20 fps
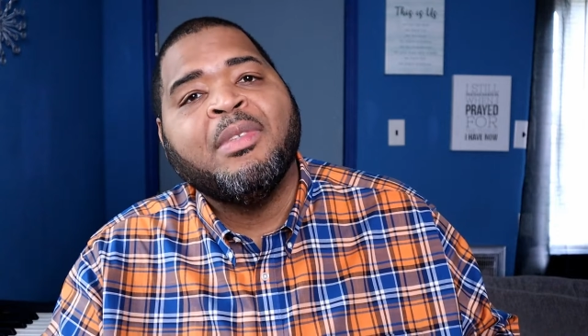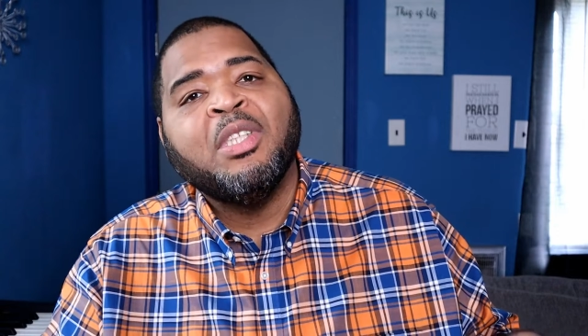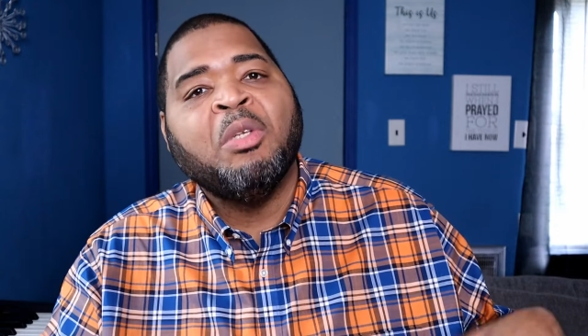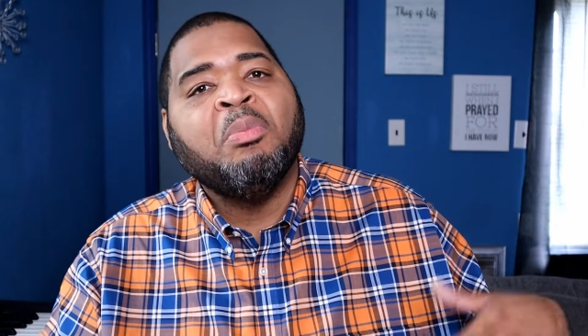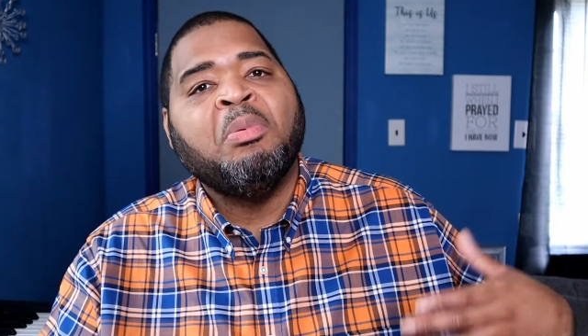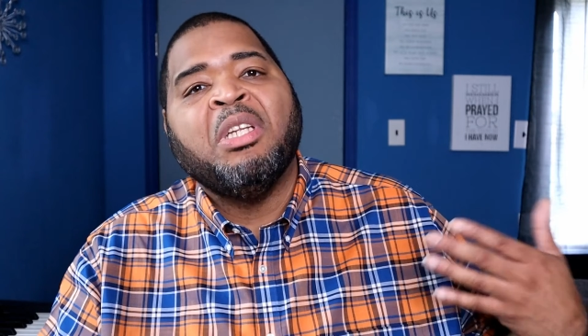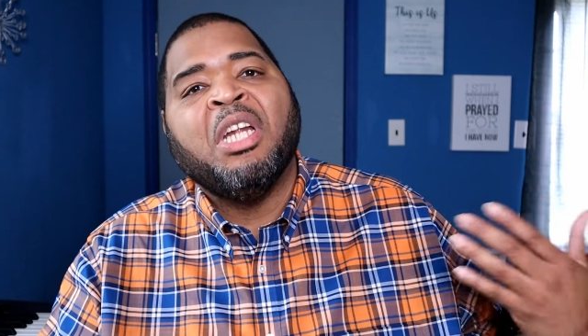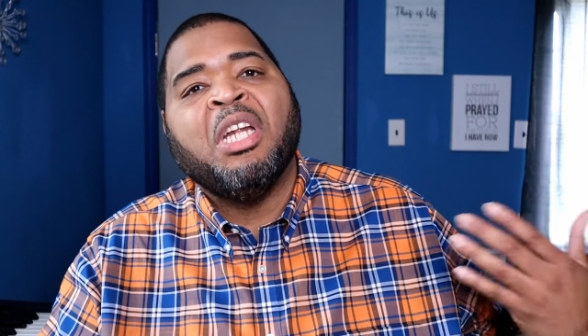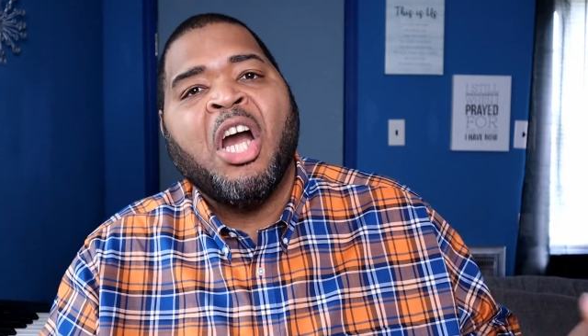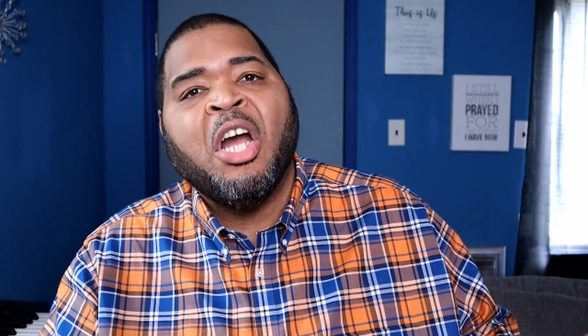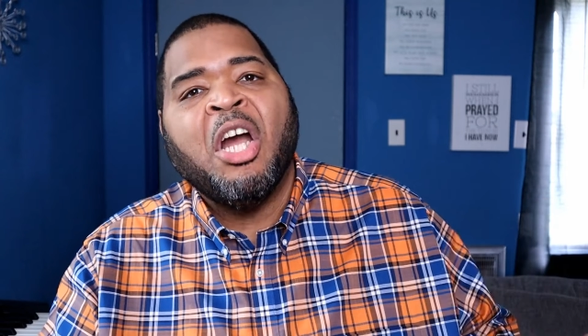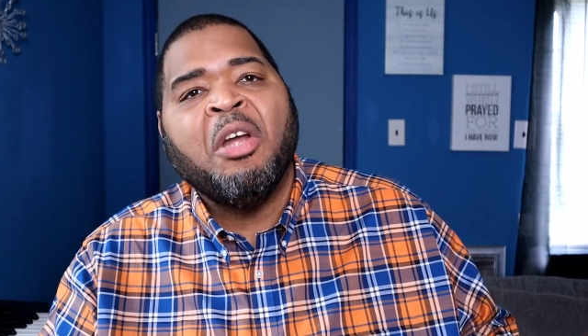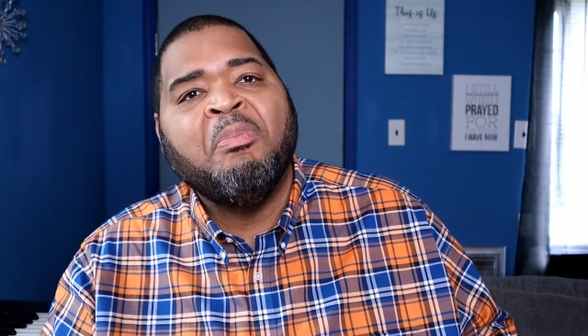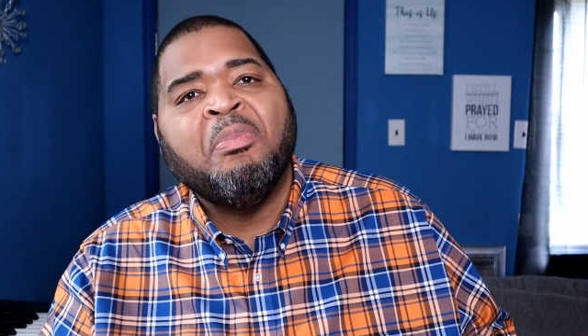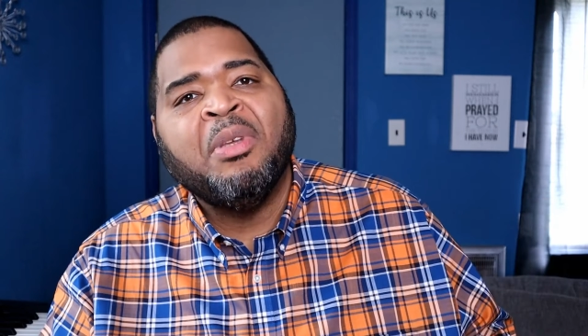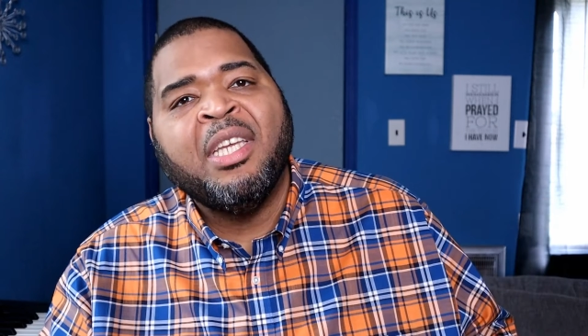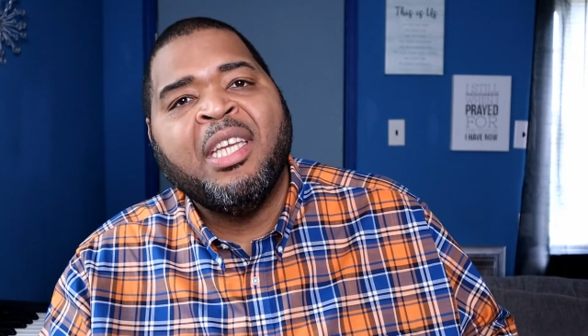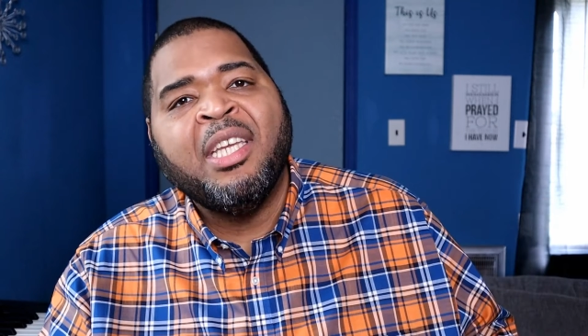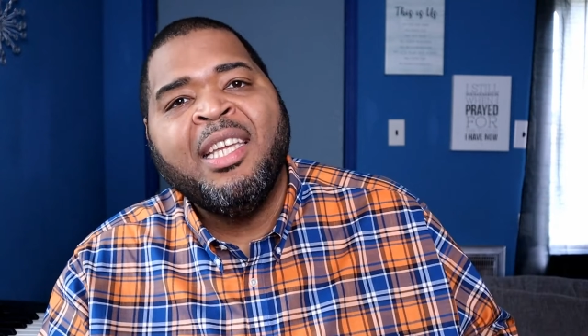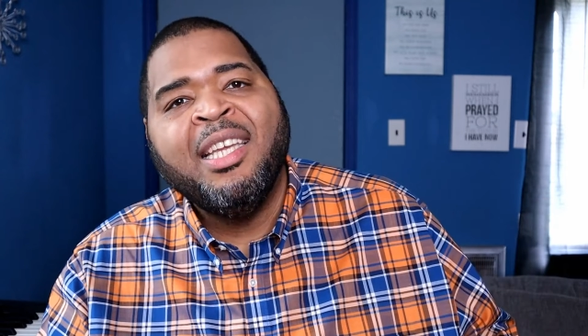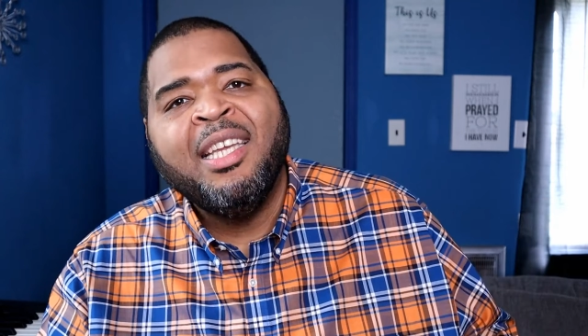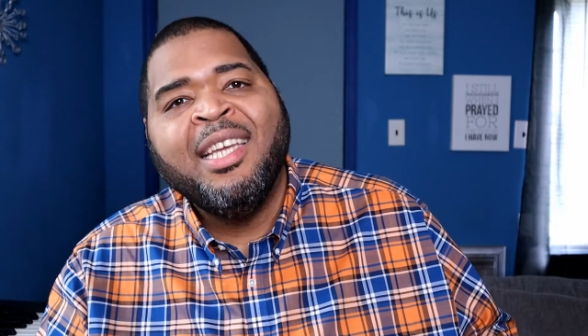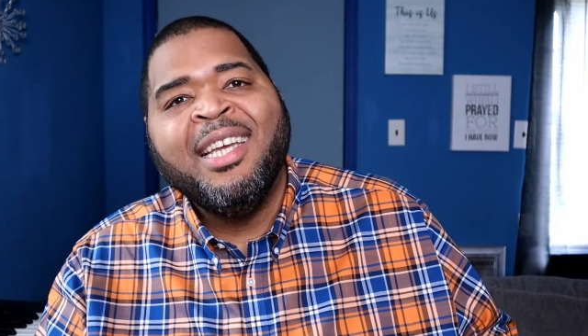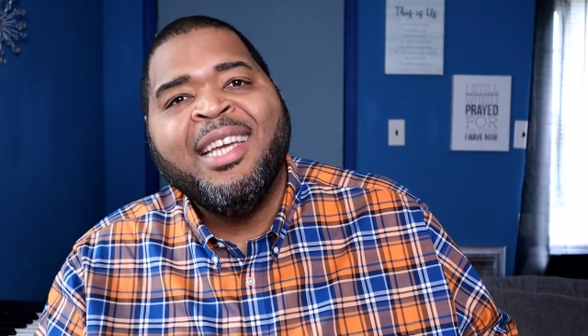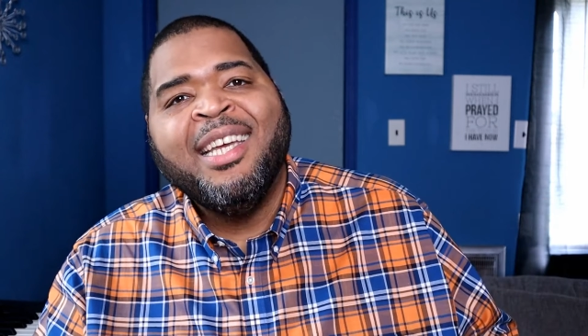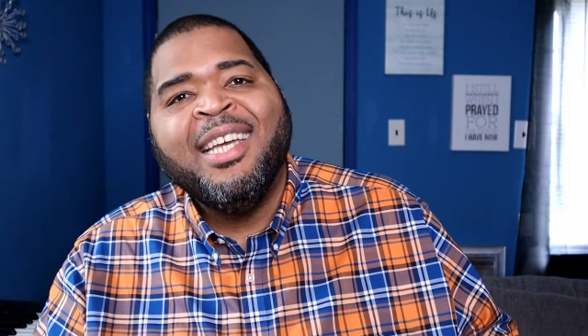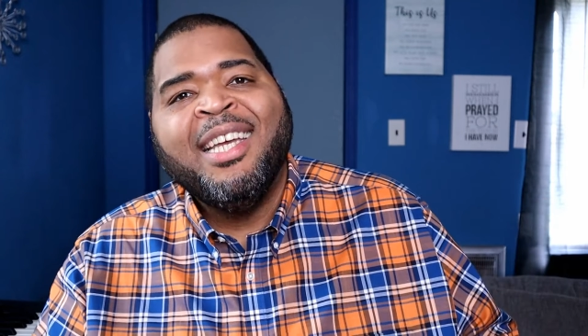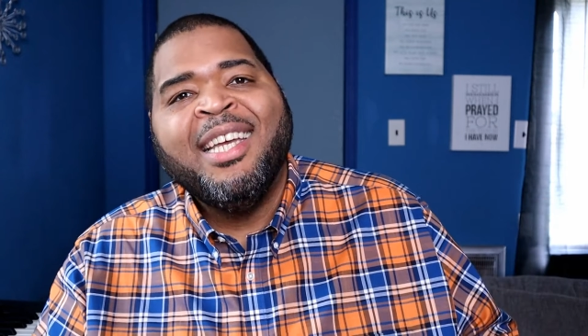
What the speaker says: a little bit R&B.